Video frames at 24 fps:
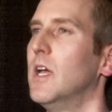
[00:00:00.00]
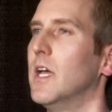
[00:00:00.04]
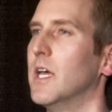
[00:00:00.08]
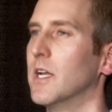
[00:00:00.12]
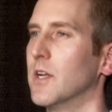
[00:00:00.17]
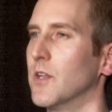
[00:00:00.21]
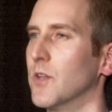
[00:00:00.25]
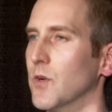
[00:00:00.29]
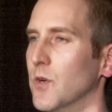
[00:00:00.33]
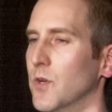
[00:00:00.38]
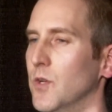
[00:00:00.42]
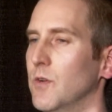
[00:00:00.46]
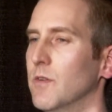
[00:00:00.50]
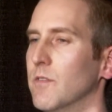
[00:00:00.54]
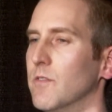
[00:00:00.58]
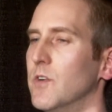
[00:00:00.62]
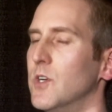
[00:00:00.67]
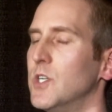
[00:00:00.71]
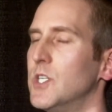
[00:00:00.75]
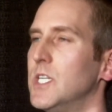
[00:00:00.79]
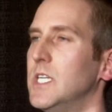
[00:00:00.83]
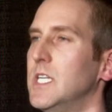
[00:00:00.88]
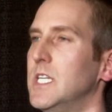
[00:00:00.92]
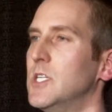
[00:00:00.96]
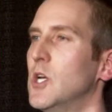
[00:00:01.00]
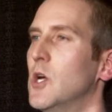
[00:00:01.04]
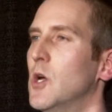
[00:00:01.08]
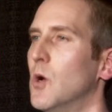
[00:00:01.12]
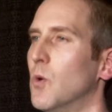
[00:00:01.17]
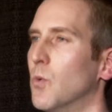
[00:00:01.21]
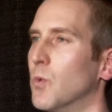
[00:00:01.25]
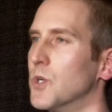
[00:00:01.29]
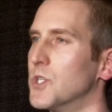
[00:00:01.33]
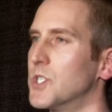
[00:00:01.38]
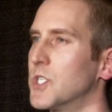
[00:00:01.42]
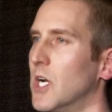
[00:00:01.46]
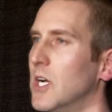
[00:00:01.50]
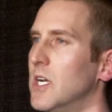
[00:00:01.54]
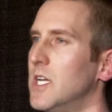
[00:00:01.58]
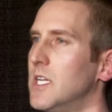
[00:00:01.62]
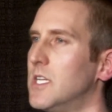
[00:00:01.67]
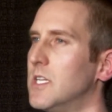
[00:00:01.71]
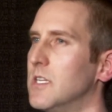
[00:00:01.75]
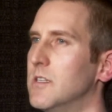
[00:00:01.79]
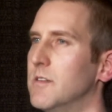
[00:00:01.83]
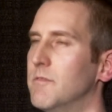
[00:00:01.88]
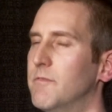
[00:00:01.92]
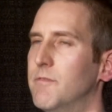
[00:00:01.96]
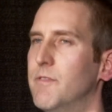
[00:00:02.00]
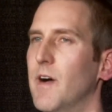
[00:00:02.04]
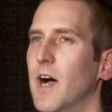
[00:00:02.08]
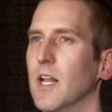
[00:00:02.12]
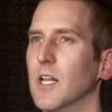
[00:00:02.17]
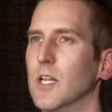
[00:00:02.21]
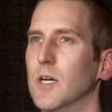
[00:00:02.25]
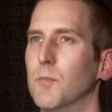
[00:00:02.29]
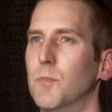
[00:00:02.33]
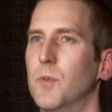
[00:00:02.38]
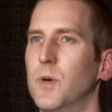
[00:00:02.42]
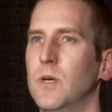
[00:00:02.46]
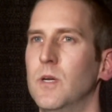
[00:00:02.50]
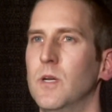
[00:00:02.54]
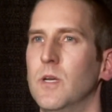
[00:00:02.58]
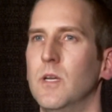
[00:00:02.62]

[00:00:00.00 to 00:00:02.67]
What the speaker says: and other universities, we're starting to develop